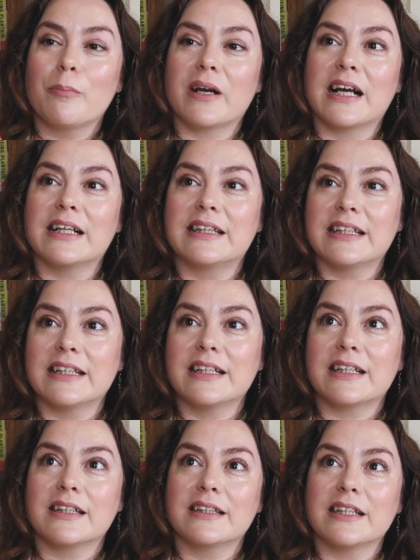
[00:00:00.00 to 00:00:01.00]
but I
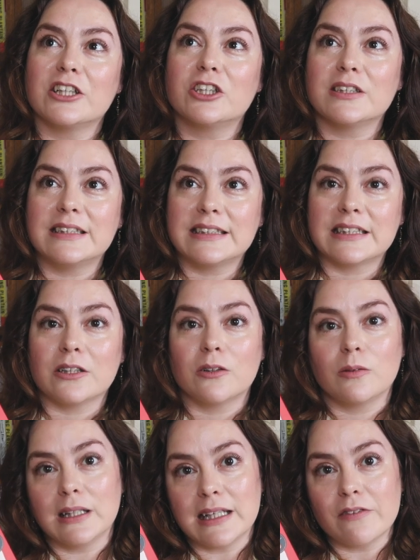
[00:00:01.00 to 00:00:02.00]
think they should
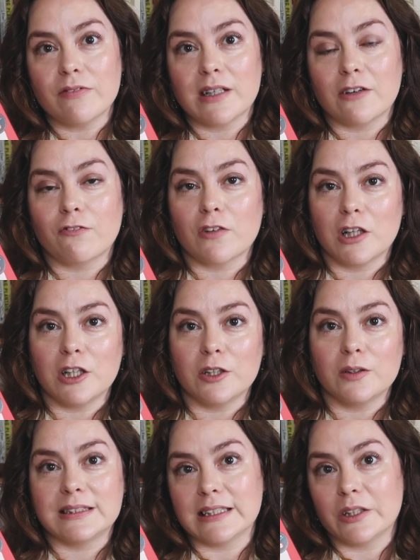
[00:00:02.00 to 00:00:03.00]
still leave enough
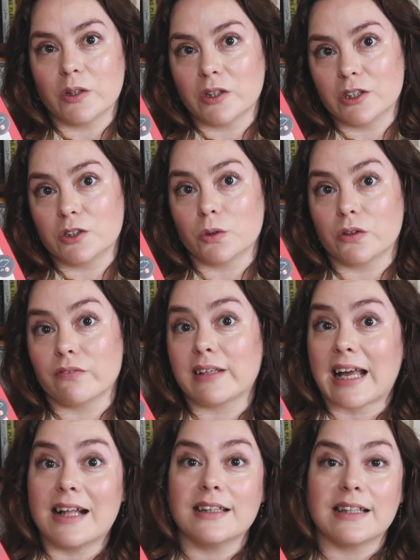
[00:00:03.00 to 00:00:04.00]
clues that you could sort of
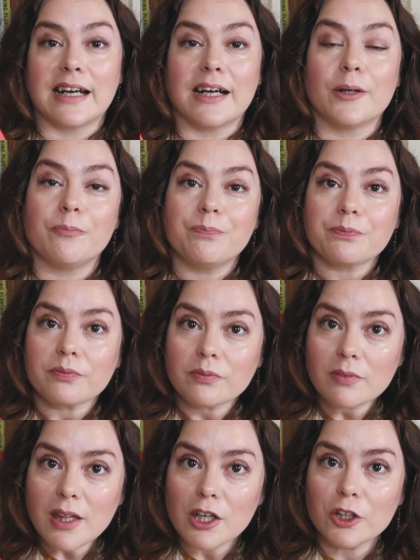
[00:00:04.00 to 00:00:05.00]
get there
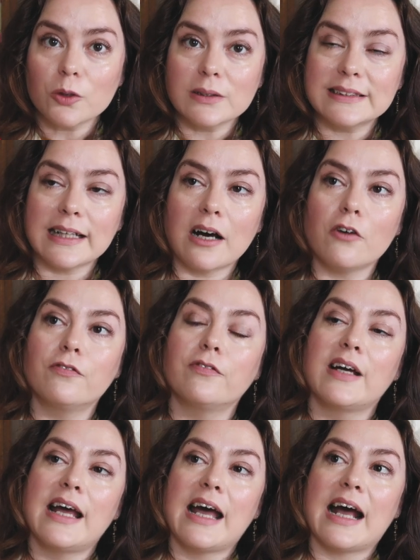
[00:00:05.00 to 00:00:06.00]
yourself.
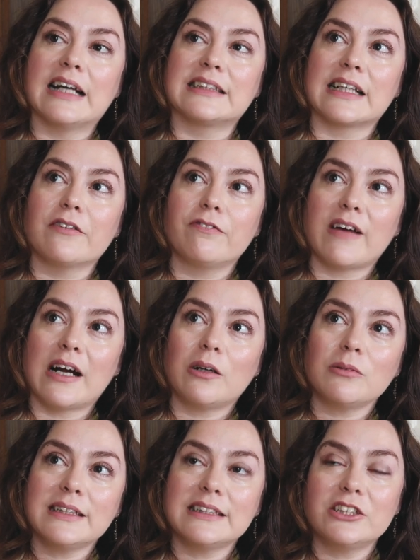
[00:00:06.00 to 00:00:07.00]
And I
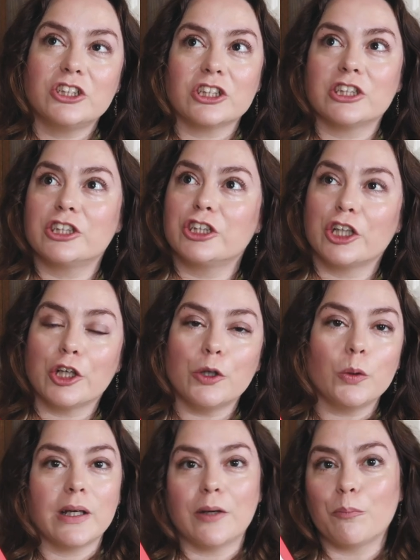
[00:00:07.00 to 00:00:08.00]
found this just
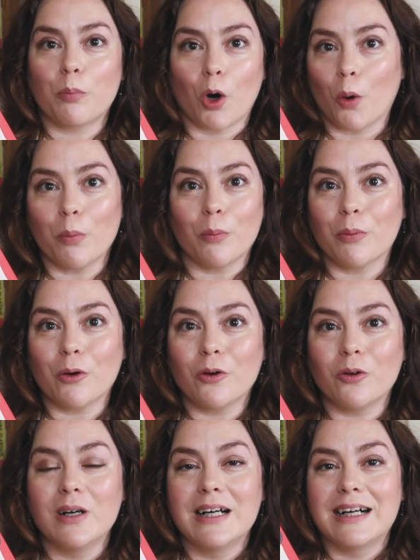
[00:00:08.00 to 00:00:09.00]
too
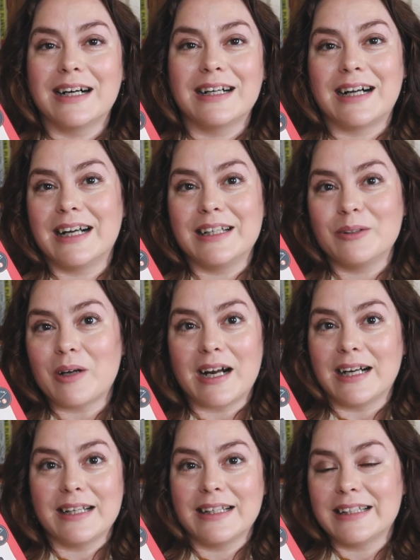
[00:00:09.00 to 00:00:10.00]
improbable.
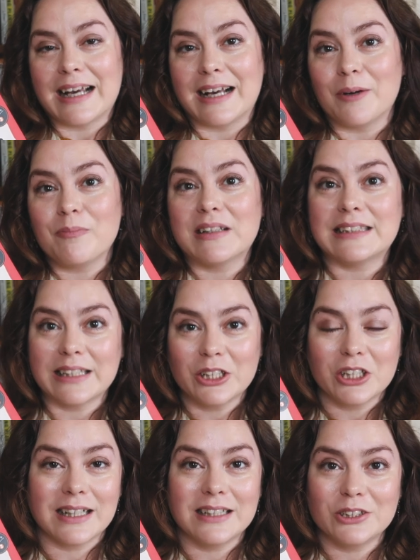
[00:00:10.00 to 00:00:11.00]

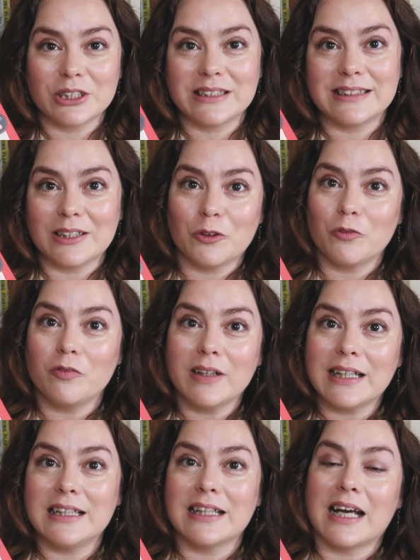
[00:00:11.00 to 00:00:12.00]
Essentially I just didn't
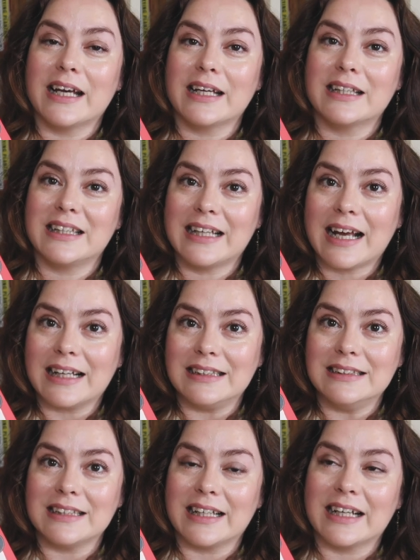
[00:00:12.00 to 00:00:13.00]
really like the
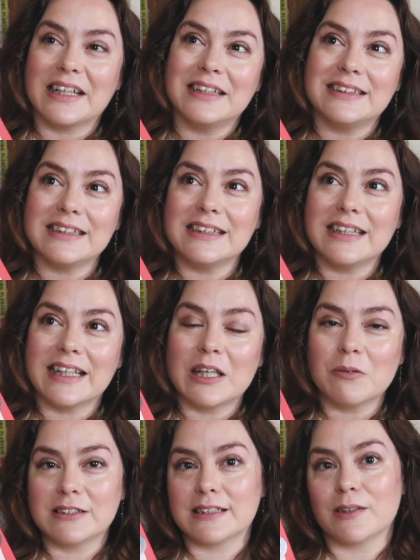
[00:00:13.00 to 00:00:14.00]
ending and I didn't think
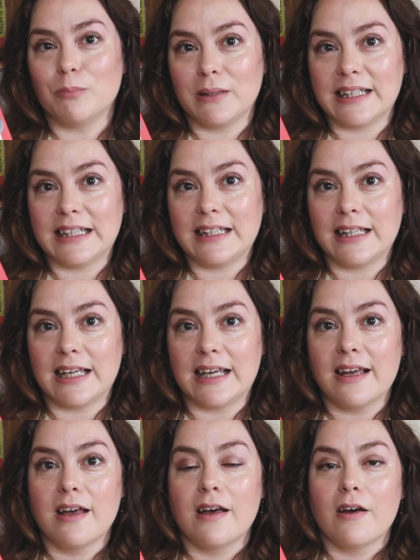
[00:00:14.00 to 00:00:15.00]
it was a completely